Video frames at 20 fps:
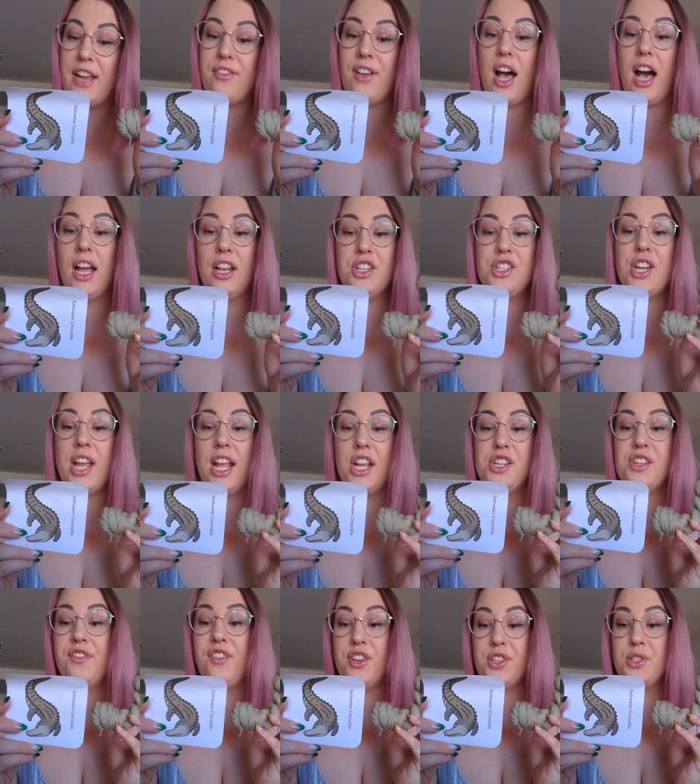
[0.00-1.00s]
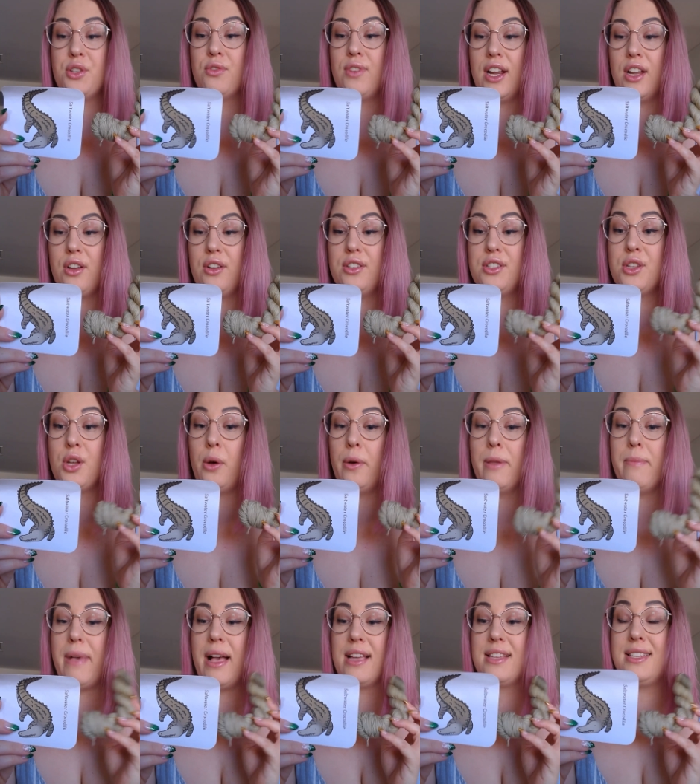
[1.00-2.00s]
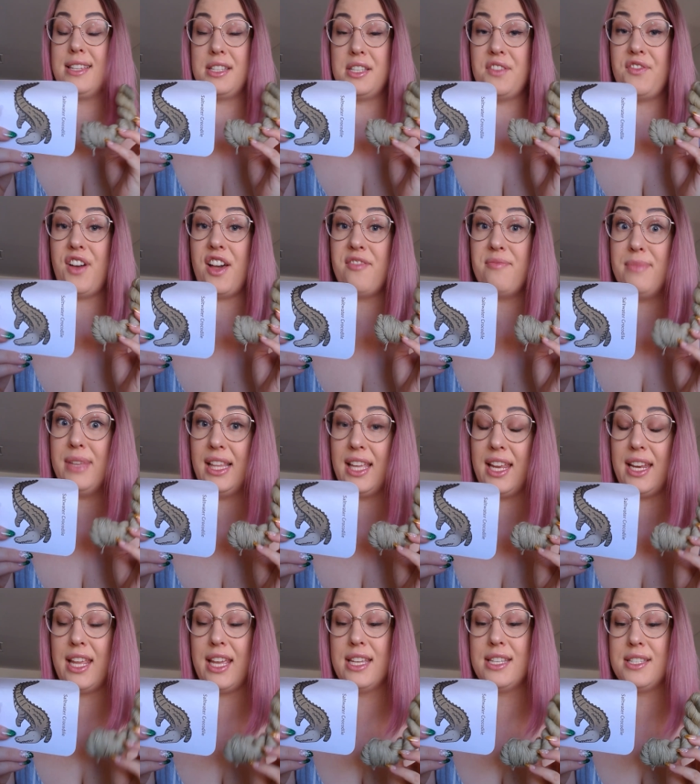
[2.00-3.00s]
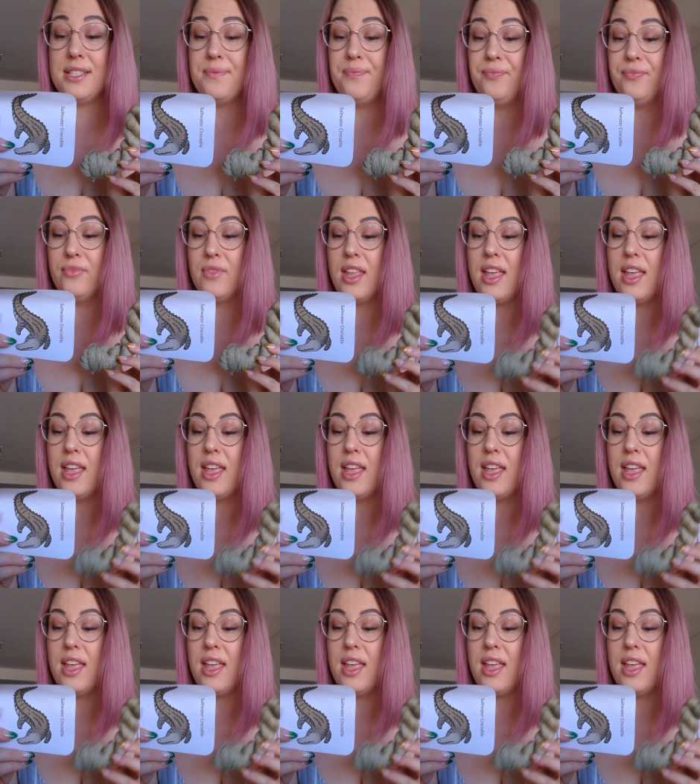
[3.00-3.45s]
and have unchanged fossil records going back 65 million years.